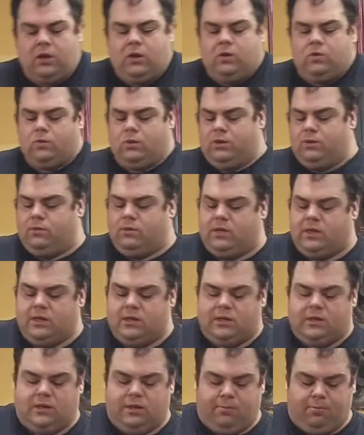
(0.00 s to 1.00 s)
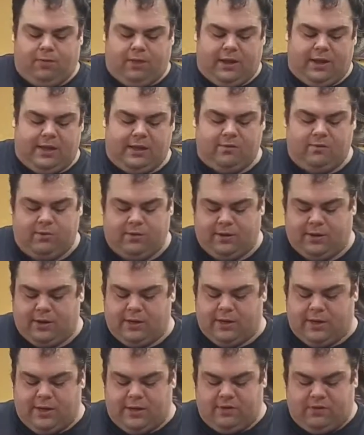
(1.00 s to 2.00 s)
When you get the plate, what you're going to
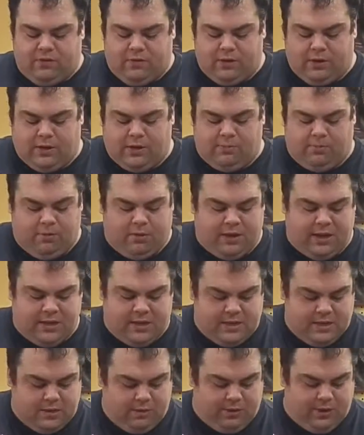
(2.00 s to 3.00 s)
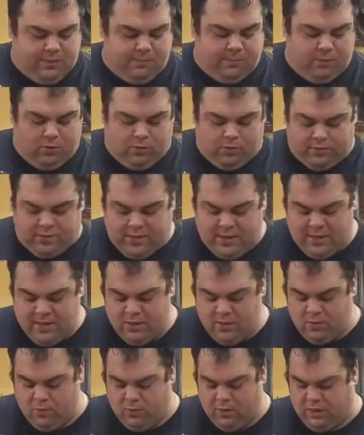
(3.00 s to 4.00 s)
get is a plate, you'll get a bolt
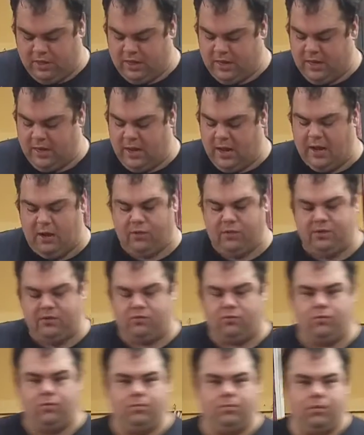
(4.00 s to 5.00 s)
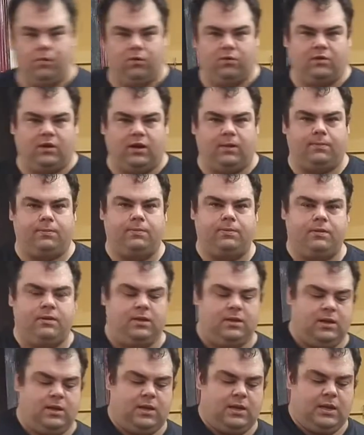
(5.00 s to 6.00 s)
with it. How this will bolt up
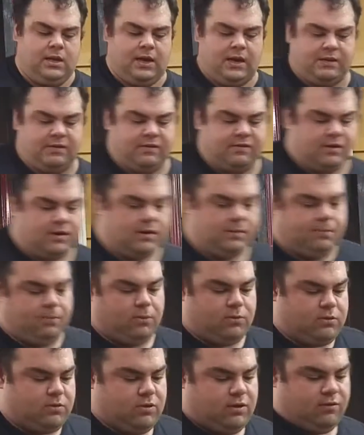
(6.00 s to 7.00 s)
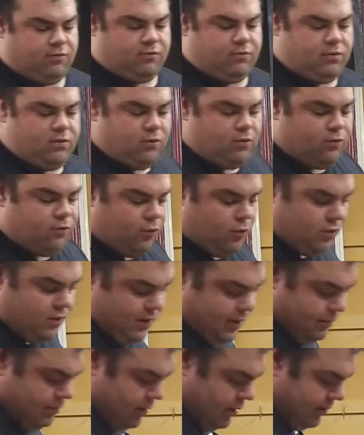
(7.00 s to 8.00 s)
is it's going to bolt to the two
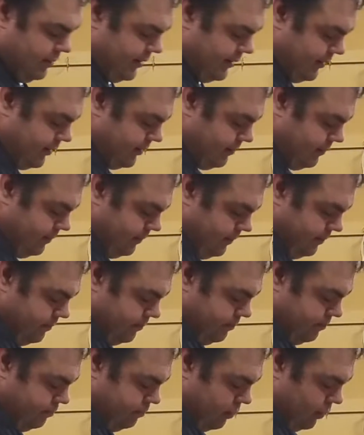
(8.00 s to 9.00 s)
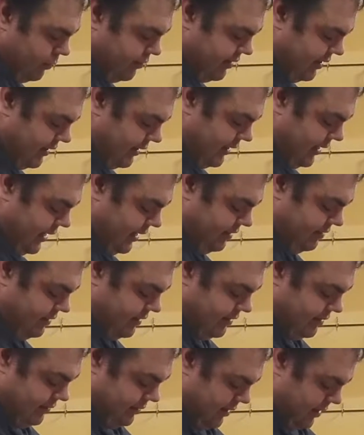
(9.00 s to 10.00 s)
14mm bolts on the
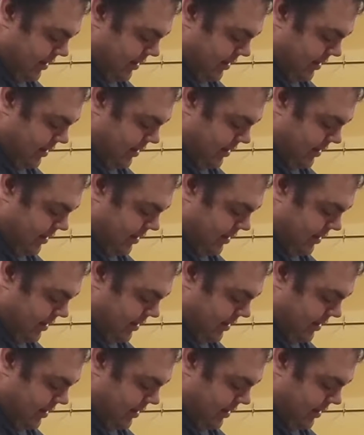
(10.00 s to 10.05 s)
casing.